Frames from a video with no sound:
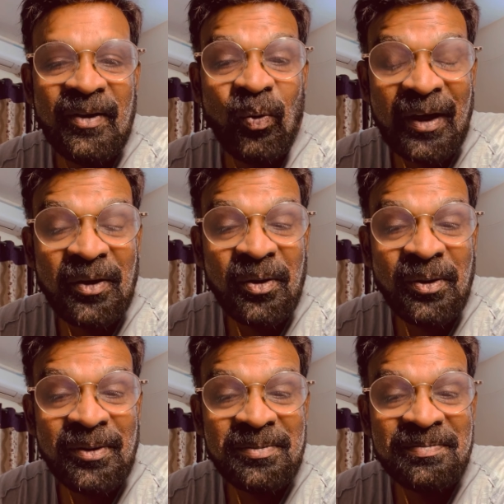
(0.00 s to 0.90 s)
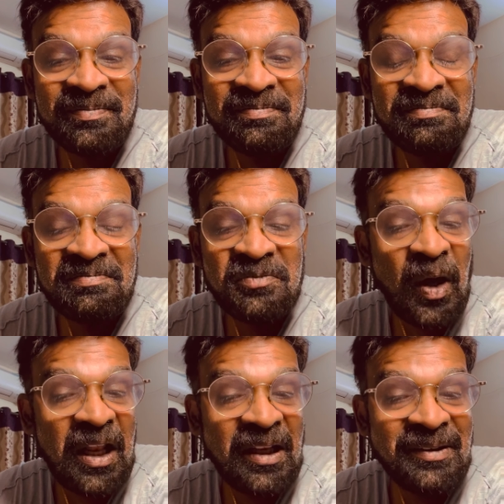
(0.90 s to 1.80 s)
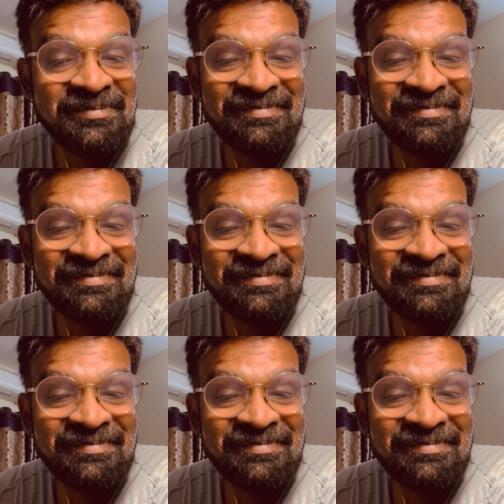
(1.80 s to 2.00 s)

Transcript: 1 crore? Well,